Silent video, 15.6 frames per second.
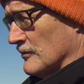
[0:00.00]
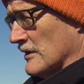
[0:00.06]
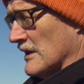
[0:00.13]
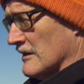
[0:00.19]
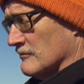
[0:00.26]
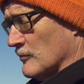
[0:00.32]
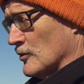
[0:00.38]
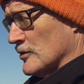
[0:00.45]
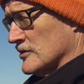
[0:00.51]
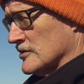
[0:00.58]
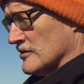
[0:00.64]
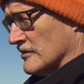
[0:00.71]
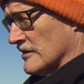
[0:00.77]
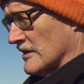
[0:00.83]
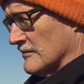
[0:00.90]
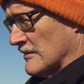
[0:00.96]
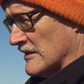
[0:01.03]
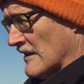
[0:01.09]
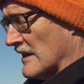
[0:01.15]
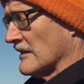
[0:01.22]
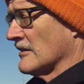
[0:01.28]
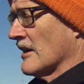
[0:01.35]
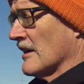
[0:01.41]
we have moisture coming
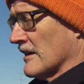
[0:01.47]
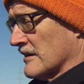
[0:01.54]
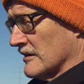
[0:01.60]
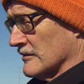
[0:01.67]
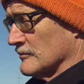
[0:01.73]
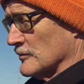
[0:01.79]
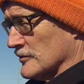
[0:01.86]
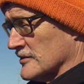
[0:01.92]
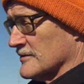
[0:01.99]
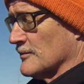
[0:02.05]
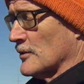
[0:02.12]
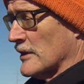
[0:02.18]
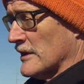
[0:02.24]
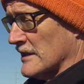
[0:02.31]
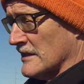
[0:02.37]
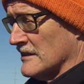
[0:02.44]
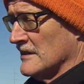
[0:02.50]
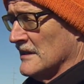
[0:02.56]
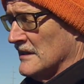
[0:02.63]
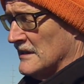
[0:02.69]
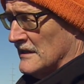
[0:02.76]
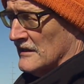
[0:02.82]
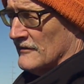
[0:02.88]
that inoculum will spread
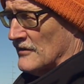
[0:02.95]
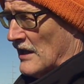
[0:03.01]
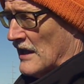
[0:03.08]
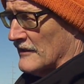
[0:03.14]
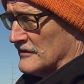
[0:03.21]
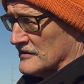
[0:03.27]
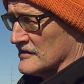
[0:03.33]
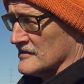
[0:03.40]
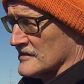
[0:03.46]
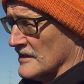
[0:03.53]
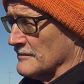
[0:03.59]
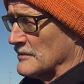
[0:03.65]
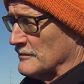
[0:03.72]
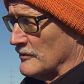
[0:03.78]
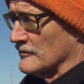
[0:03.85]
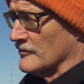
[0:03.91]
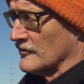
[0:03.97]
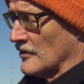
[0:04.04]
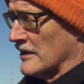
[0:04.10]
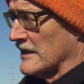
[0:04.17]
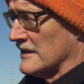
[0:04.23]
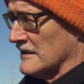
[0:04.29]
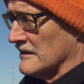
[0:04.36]
and if you have a susceptible
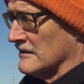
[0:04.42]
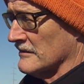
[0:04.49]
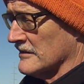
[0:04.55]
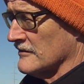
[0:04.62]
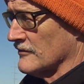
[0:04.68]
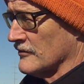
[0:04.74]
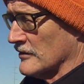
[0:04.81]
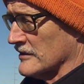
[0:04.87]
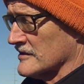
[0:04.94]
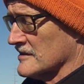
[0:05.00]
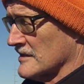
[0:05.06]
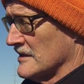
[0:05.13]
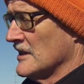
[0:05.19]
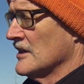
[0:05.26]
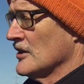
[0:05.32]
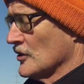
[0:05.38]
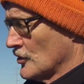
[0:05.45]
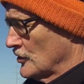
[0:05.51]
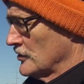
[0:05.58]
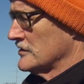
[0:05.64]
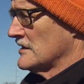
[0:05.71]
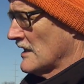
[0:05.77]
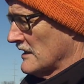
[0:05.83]
variety leaf rust
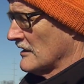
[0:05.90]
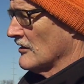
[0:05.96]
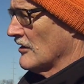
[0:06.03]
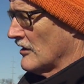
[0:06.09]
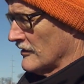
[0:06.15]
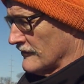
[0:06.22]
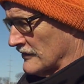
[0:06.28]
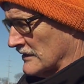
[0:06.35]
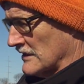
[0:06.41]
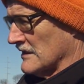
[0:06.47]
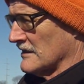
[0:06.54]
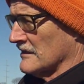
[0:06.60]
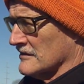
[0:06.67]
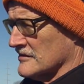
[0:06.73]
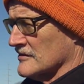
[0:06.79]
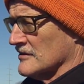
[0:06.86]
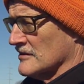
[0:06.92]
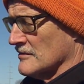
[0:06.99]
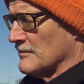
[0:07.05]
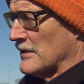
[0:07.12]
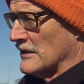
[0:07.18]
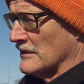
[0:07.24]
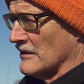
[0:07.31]
could take off. Again it's going to
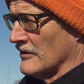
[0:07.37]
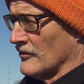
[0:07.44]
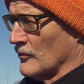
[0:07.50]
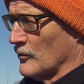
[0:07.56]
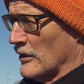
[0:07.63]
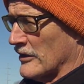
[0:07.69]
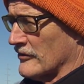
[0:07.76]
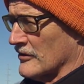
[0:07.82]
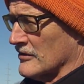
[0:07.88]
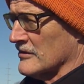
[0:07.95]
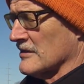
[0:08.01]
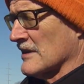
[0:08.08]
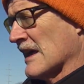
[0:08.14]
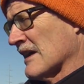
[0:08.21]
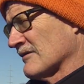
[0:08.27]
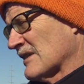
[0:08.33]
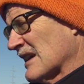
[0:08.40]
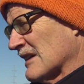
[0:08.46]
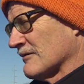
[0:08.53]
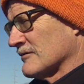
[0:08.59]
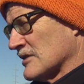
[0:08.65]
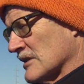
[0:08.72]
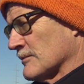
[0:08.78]
depend on the weather, you have to
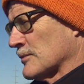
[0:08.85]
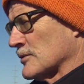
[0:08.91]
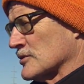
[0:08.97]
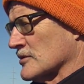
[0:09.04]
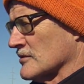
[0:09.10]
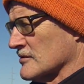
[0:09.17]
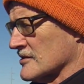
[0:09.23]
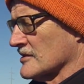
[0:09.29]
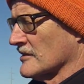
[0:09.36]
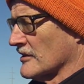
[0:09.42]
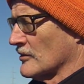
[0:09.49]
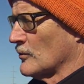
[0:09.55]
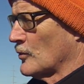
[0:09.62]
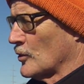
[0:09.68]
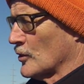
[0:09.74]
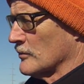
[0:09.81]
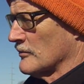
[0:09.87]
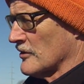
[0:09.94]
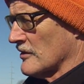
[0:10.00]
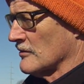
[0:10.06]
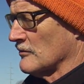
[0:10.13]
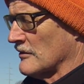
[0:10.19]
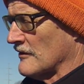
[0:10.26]
have temperatures a little warmer
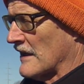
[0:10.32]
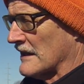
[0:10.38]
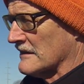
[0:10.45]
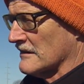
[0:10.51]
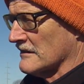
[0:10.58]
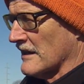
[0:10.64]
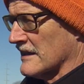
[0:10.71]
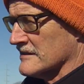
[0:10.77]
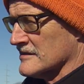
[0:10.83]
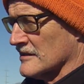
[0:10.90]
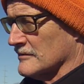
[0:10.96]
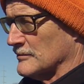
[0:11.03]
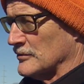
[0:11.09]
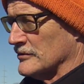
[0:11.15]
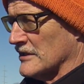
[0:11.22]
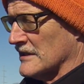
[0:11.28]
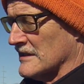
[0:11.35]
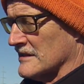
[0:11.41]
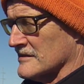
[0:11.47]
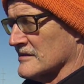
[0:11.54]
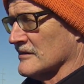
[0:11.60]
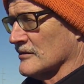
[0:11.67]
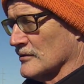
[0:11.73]
than we've had the last couple
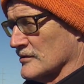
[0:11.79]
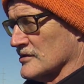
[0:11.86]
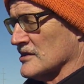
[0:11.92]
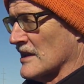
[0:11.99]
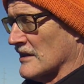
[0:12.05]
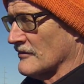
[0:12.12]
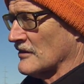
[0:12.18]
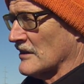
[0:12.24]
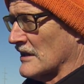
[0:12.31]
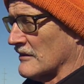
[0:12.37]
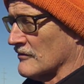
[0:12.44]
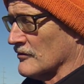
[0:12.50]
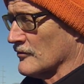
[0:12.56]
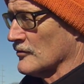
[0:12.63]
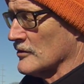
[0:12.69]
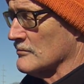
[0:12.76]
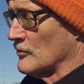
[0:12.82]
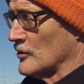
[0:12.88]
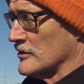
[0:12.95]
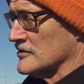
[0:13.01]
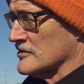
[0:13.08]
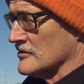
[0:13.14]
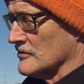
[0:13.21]
days and of course you have to have the free
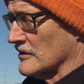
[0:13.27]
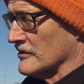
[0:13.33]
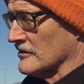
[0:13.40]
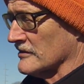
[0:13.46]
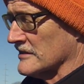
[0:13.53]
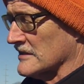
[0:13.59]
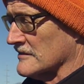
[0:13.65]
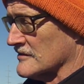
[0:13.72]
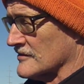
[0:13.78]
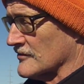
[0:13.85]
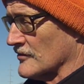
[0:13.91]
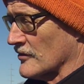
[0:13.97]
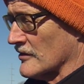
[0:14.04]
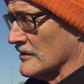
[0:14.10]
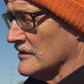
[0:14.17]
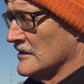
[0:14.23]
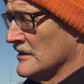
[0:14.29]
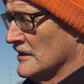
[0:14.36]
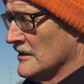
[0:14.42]
moisture on the leaves for the